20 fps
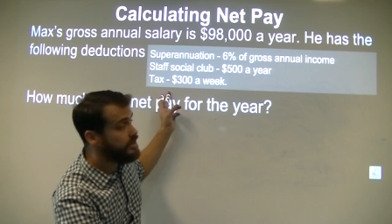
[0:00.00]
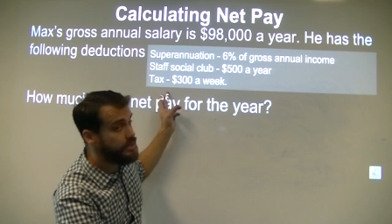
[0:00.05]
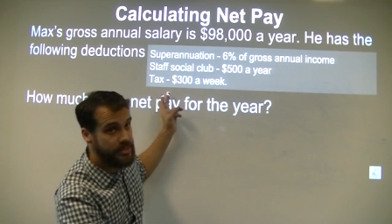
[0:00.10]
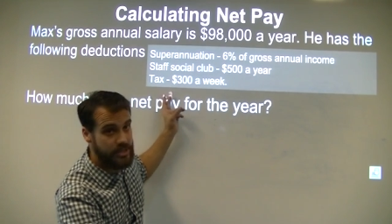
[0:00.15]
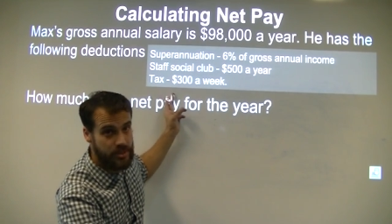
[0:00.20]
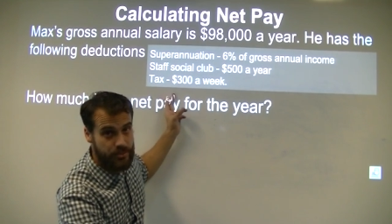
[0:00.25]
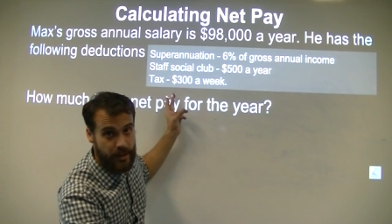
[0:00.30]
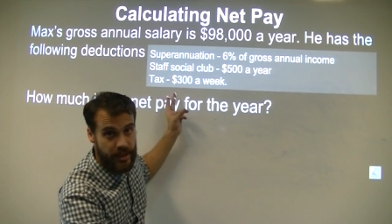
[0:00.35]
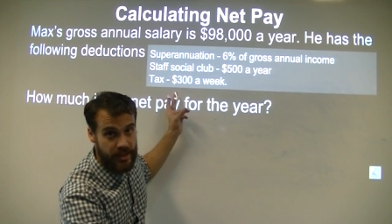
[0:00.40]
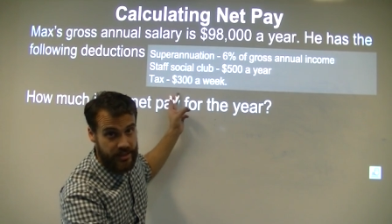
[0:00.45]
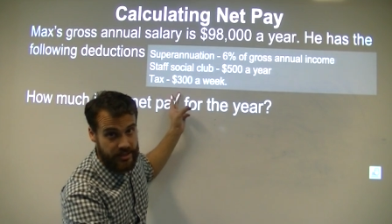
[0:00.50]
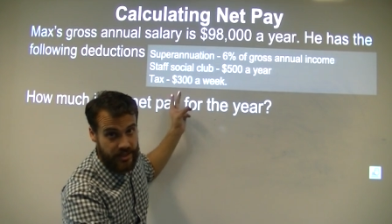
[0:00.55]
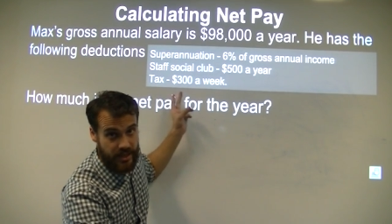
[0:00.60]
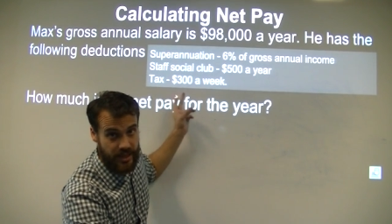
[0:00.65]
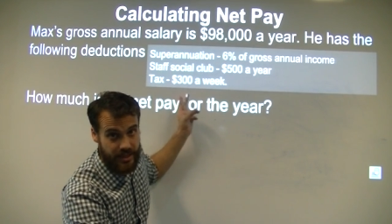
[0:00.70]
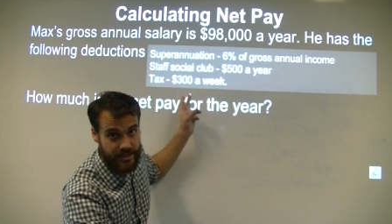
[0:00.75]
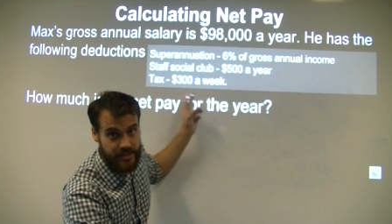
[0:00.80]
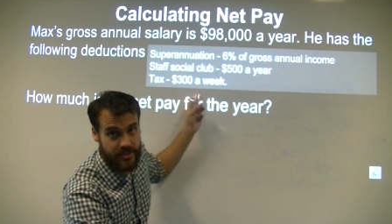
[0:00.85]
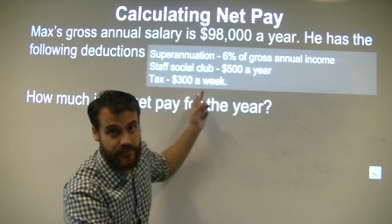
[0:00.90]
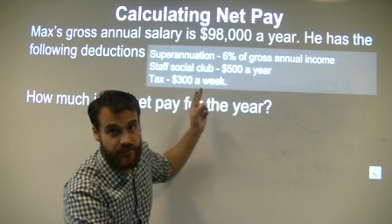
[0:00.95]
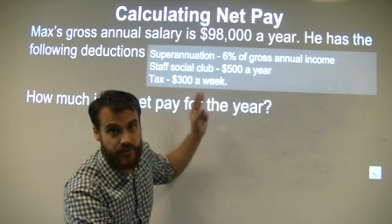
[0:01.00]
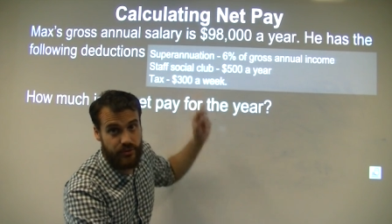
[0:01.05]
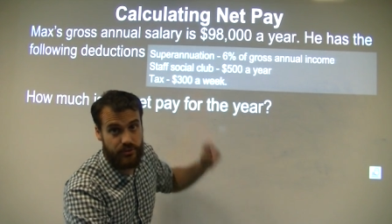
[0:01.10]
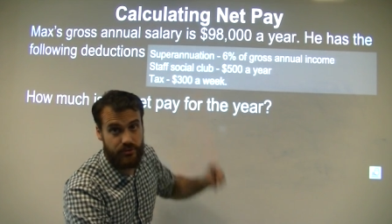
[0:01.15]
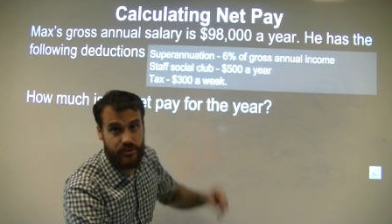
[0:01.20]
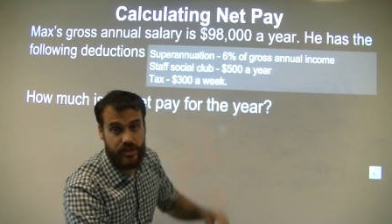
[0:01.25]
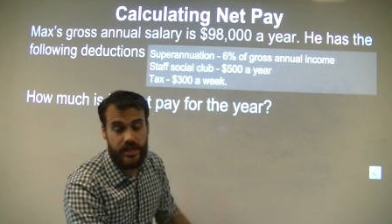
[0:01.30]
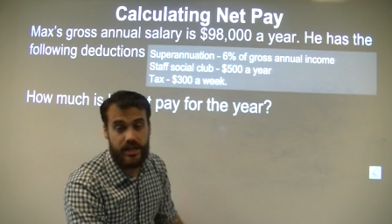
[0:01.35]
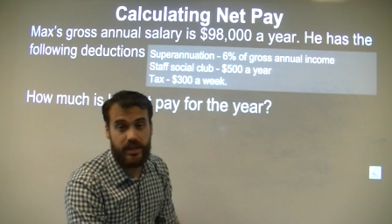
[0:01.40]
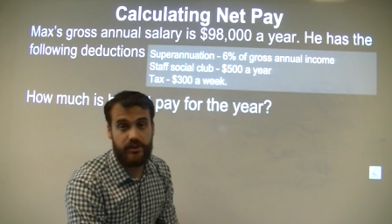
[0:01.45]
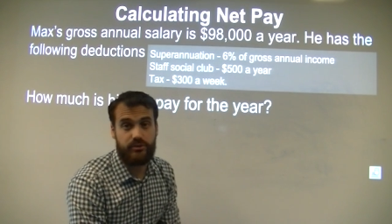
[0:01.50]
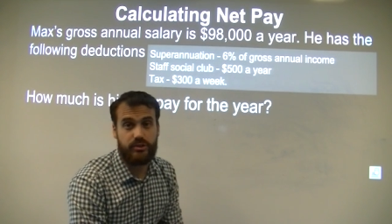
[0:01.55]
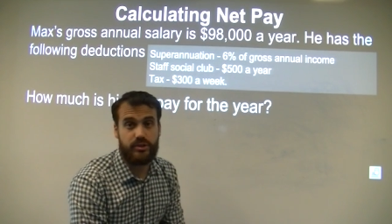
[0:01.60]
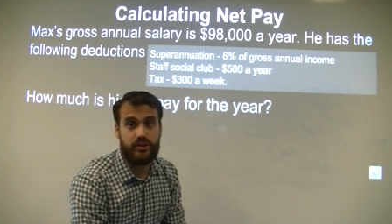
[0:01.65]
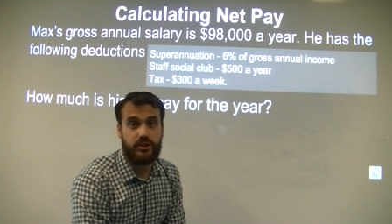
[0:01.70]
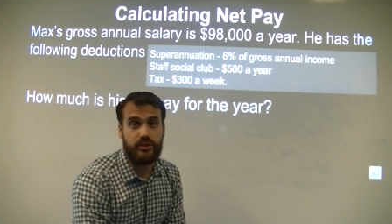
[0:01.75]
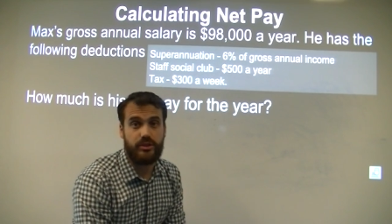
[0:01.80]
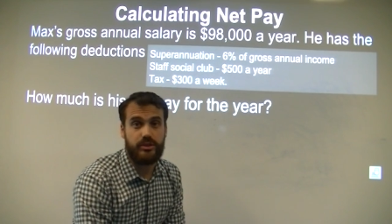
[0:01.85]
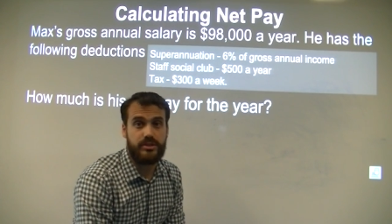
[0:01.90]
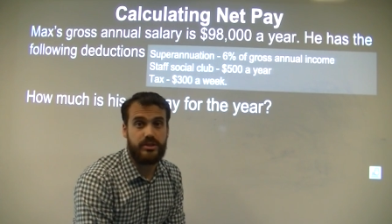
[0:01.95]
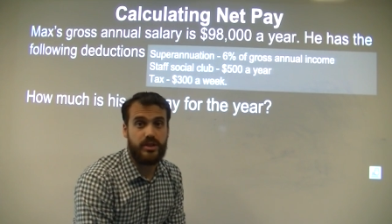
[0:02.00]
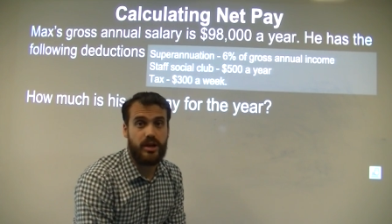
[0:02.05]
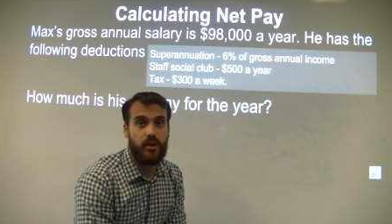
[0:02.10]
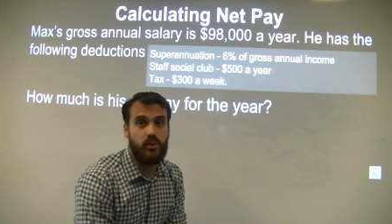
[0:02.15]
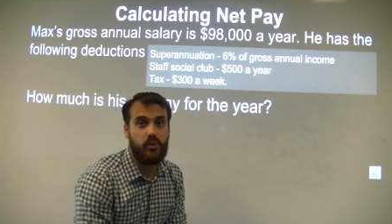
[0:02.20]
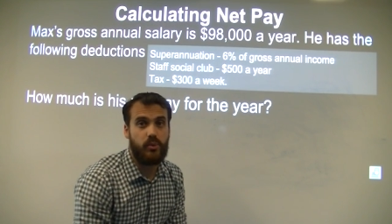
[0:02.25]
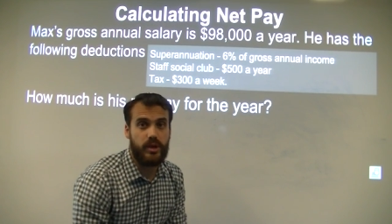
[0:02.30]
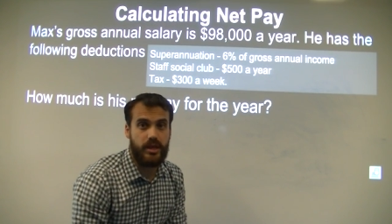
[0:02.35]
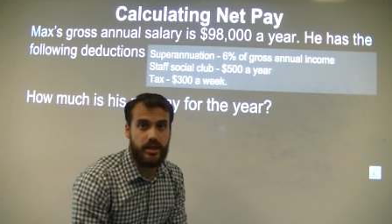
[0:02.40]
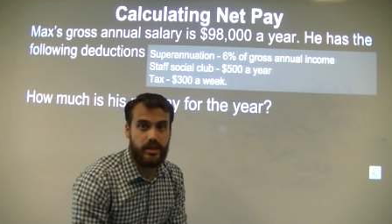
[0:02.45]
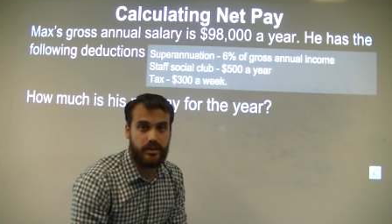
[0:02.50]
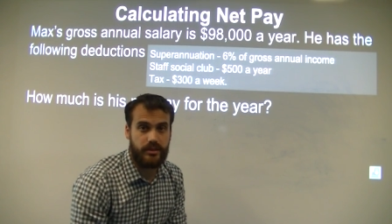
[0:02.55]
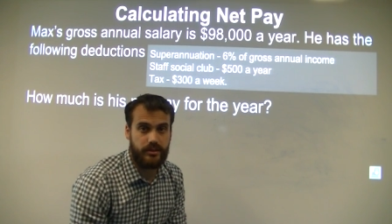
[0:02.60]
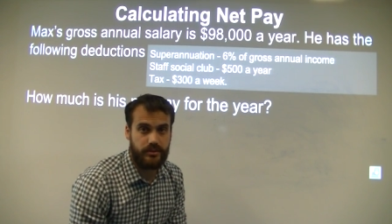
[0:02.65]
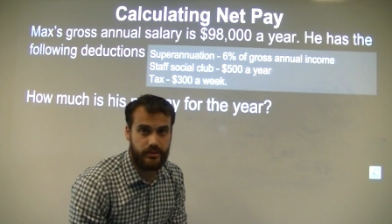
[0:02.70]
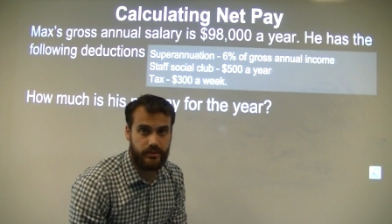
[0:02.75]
needs to pay tax of $300 a week.